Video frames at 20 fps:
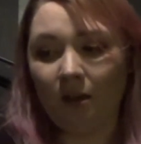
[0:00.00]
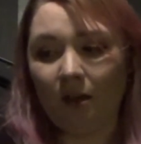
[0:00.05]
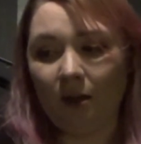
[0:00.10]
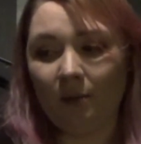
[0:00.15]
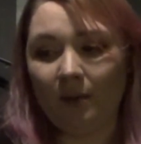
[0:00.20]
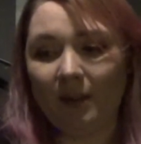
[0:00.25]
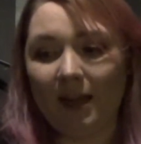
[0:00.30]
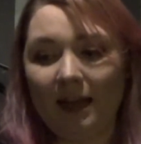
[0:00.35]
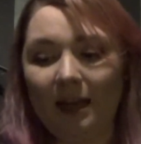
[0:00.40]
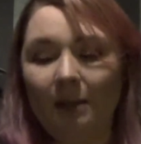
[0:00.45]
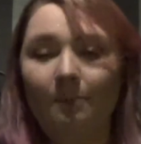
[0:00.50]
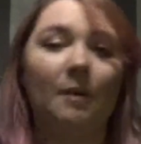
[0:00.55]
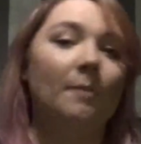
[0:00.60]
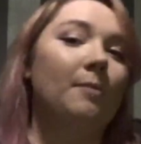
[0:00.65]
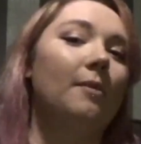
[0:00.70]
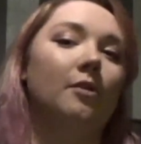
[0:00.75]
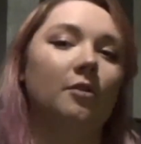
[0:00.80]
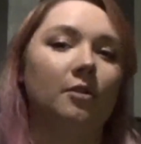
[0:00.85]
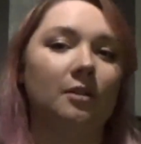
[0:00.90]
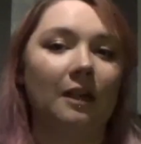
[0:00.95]
with any bib
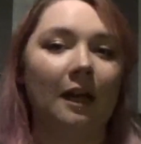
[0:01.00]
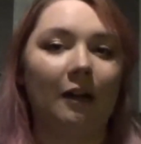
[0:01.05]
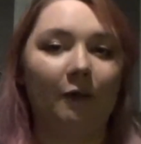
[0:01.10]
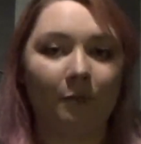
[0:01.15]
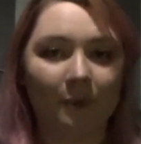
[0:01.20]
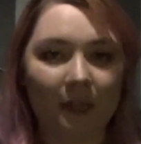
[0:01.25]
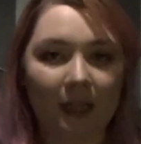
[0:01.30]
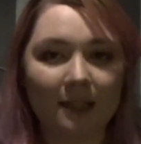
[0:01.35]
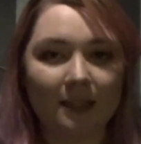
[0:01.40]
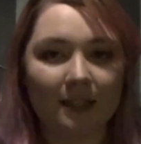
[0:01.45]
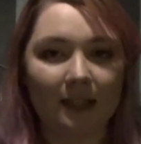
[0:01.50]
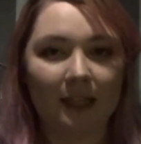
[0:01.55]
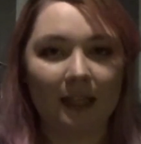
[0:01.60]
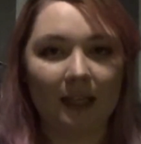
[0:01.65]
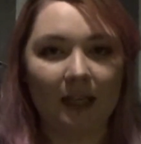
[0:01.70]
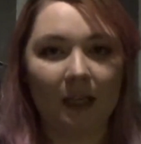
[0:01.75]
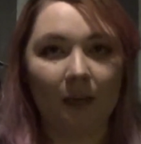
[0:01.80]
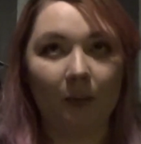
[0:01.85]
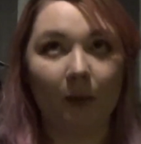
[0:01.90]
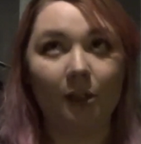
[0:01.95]
that doesn't have plastic
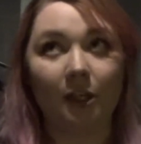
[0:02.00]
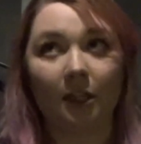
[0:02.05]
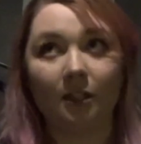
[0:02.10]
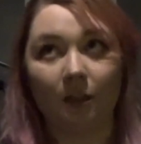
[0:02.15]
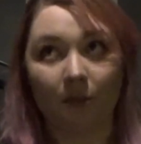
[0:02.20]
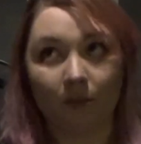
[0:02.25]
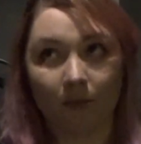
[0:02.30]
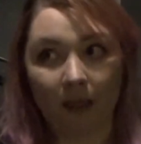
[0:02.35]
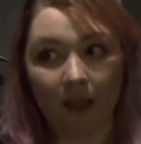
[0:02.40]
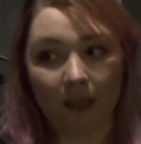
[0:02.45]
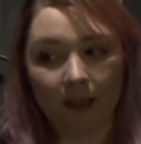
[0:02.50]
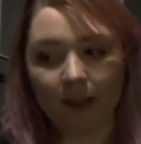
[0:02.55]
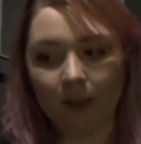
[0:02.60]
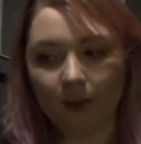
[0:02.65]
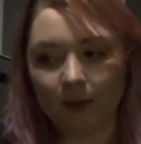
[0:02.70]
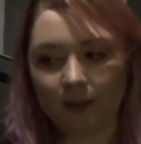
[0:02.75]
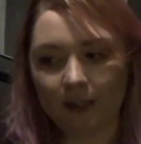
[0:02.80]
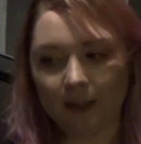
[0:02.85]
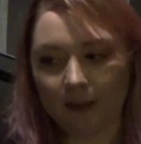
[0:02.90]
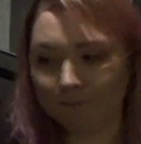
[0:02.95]
in it, which I don't like
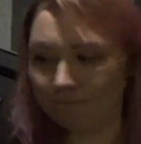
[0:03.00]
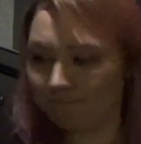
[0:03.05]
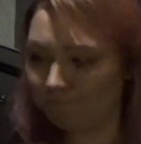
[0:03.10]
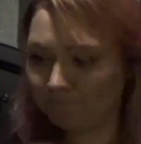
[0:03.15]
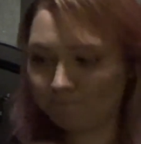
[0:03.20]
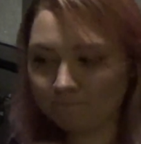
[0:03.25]
using,